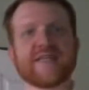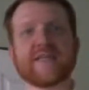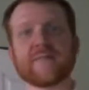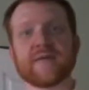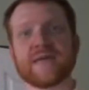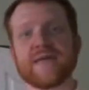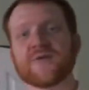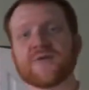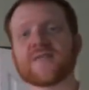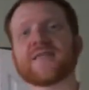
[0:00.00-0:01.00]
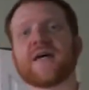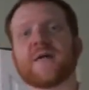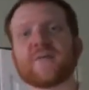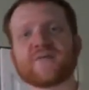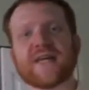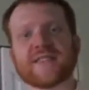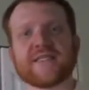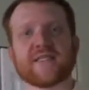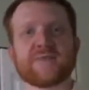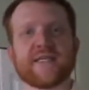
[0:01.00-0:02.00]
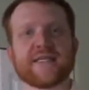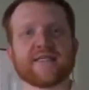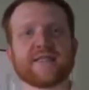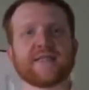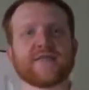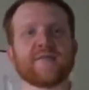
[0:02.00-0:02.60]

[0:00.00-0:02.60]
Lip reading: can be used to help address these weaknesses.